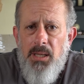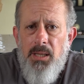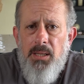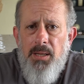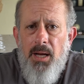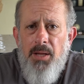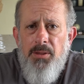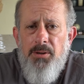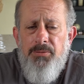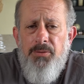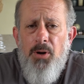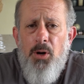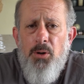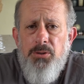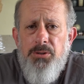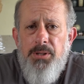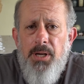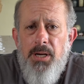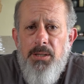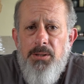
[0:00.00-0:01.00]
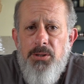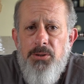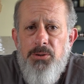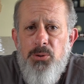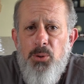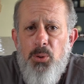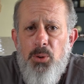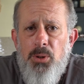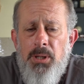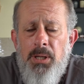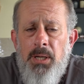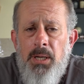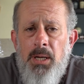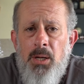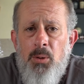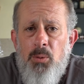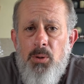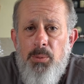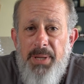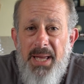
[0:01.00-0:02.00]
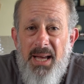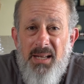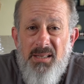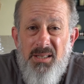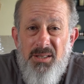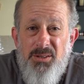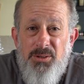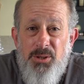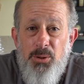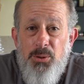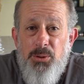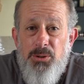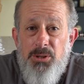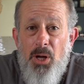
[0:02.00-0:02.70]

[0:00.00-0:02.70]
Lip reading: other folks there at the store will be out there too.